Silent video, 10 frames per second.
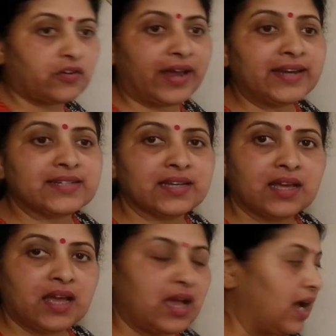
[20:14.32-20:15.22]
right?
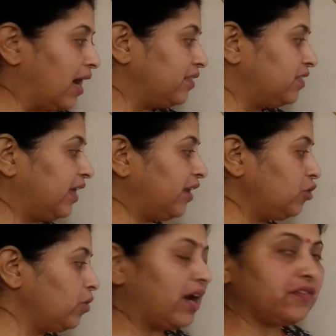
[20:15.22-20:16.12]
And
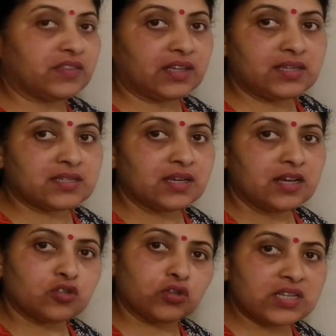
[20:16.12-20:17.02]
then you have this.
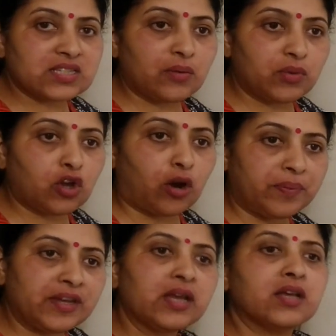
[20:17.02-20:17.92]
So this I will
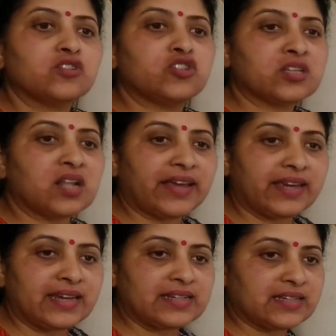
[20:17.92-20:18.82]
copy just
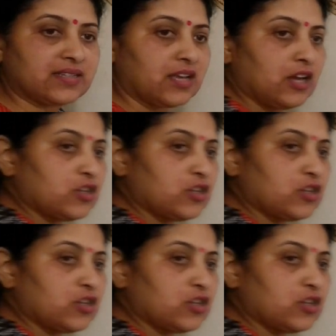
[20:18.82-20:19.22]
like it is.